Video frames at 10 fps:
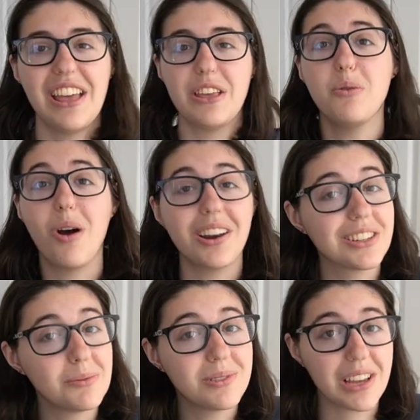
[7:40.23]
You want it
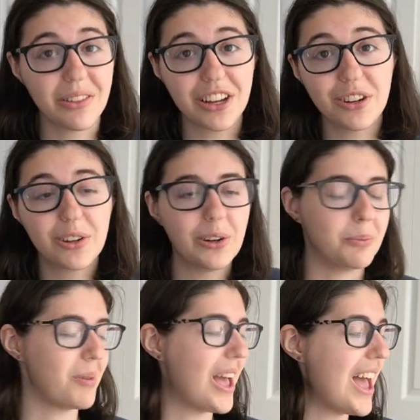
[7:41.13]
to sound like your group,
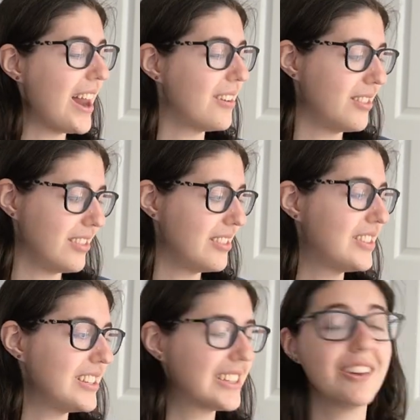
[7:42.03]
and
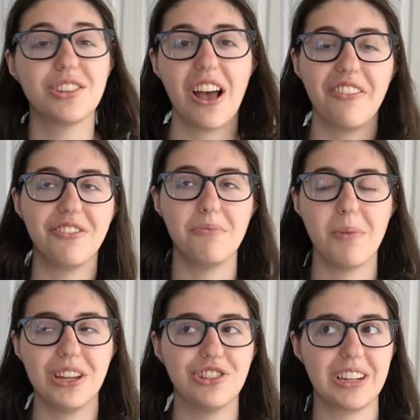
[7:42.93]
this gives off
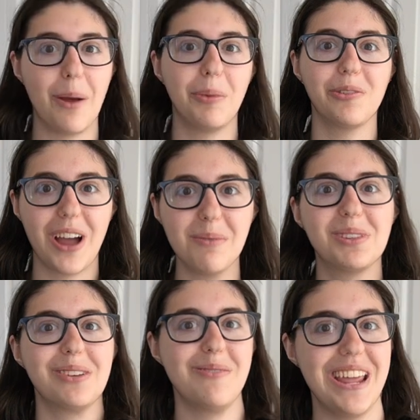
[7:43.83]
major Kep1er
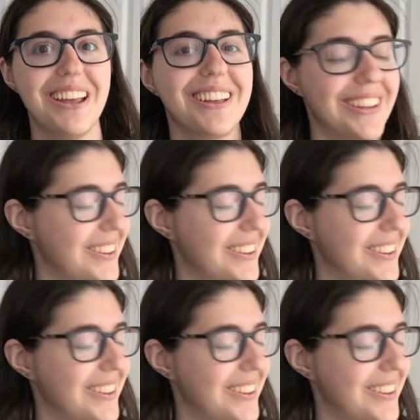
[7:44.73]
vibes to me.